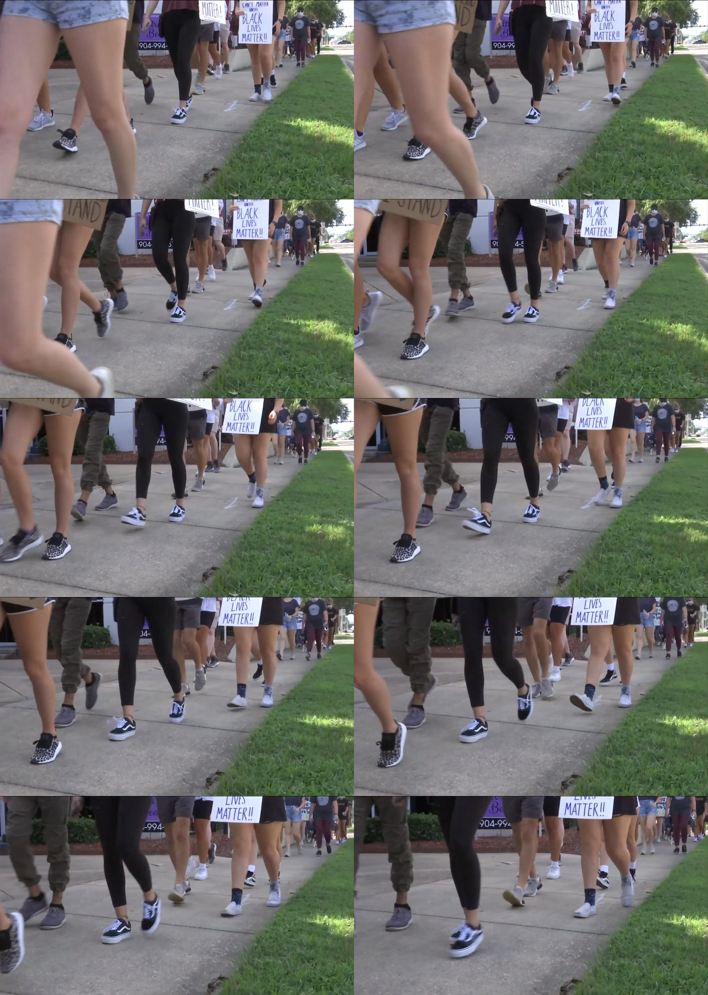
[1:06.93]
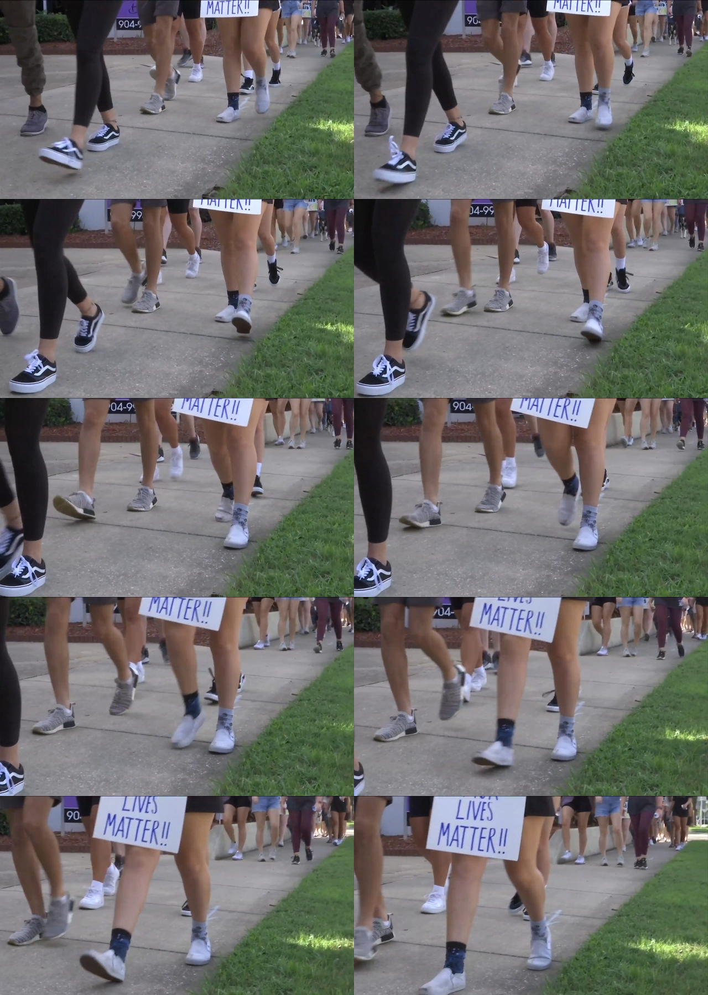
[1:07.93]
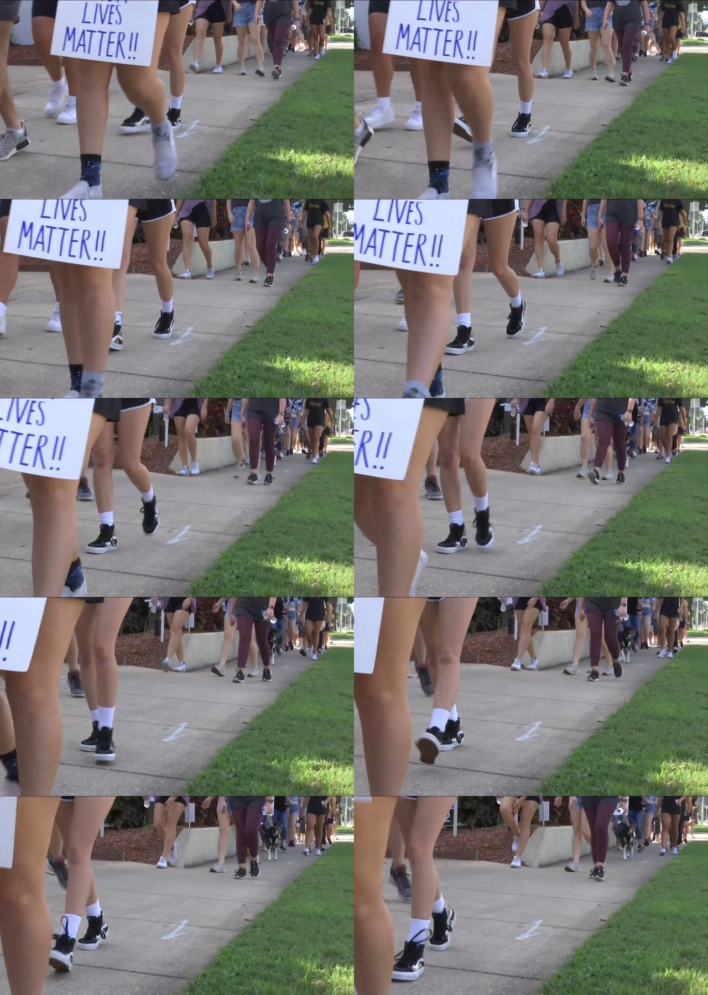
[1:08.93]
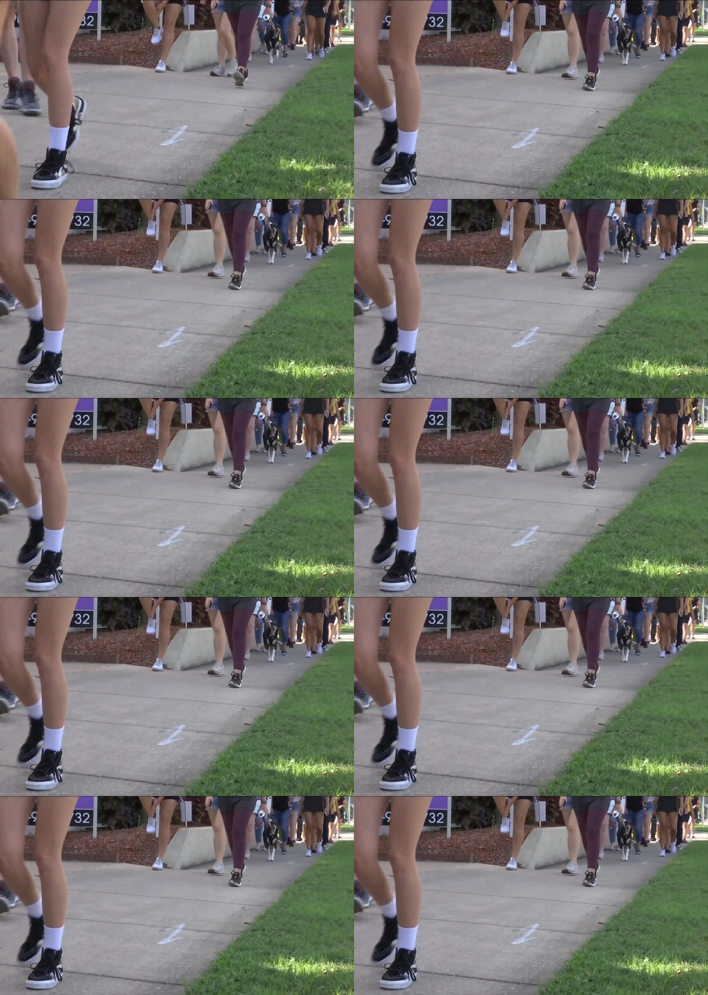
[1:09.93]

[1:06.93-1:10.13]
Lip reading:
Nobody's mouth can be seen.